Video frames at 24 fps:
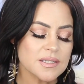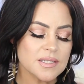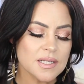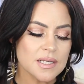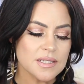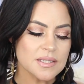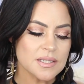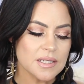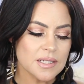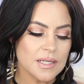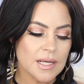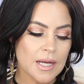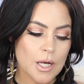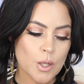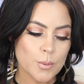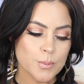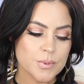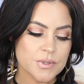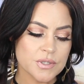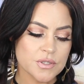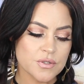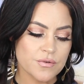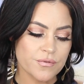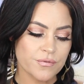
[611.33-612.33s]
It says that it
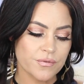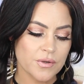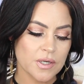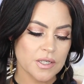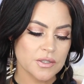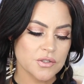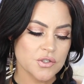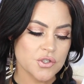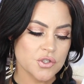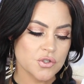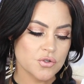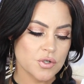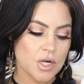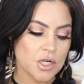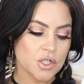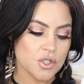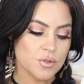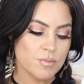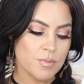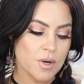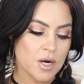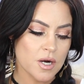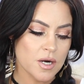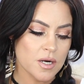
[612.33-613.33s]
helps to fade
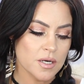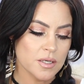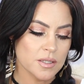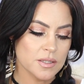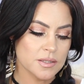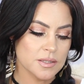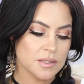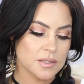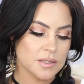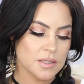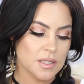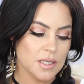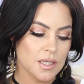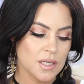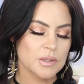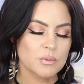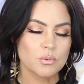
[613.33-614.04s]
stretch marks.